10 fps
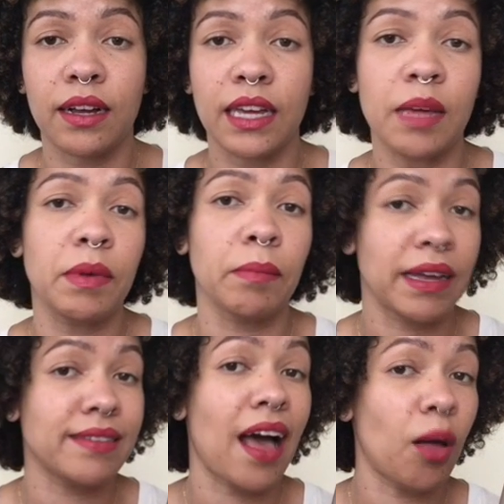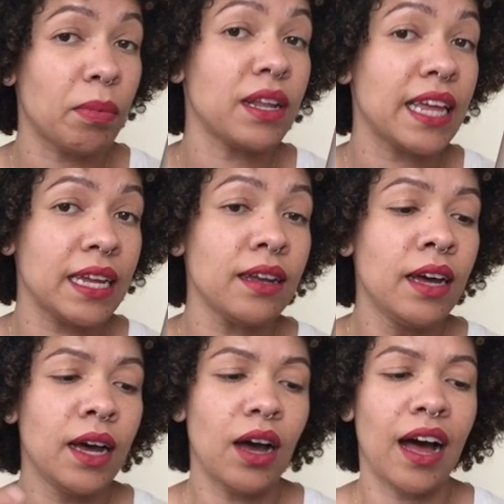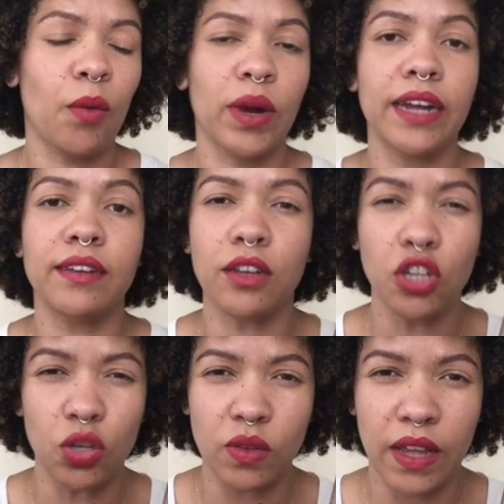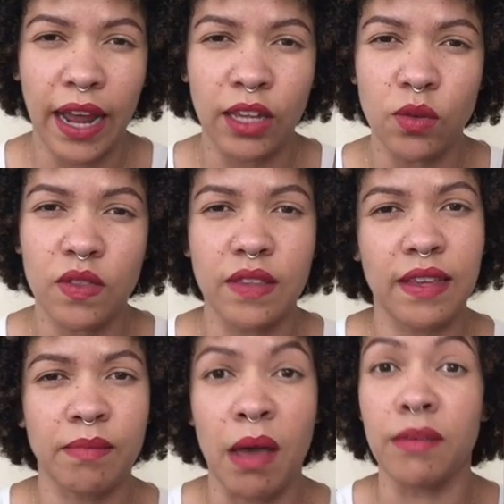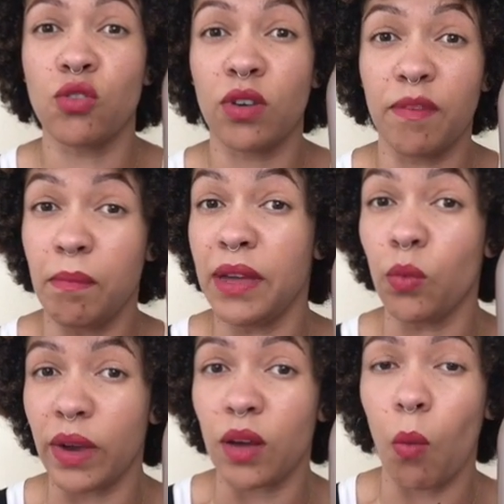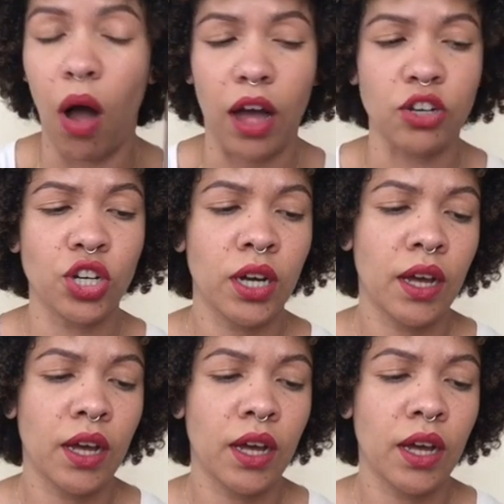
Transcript: keeping my scalp clean. When I did use it, I used this as my sort of midweek wash.